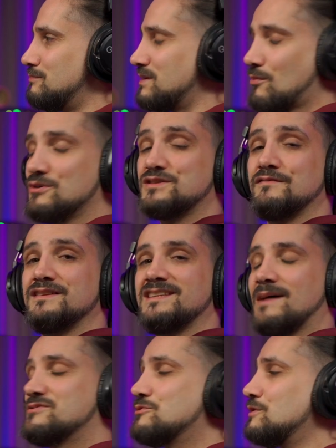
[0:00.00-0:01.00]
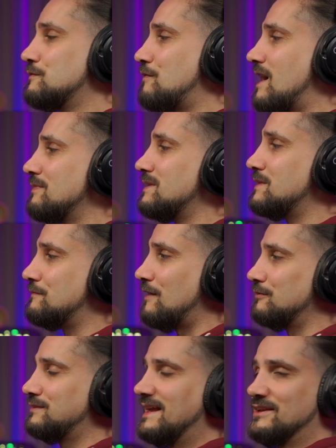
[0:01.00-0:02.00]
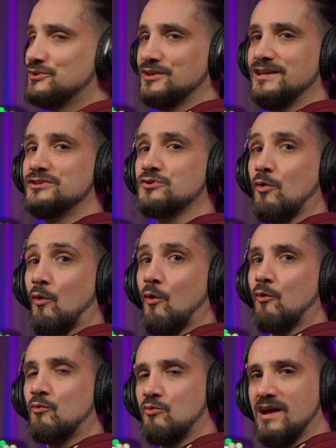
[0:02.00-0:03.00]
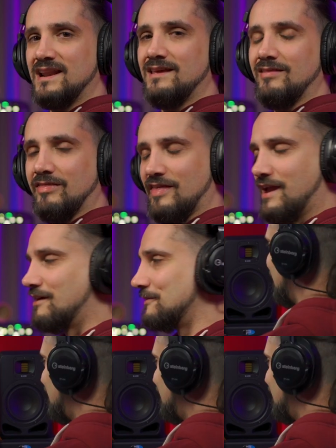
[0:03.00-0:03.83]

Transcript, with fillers: But most of the times you will find that the foundation is already there.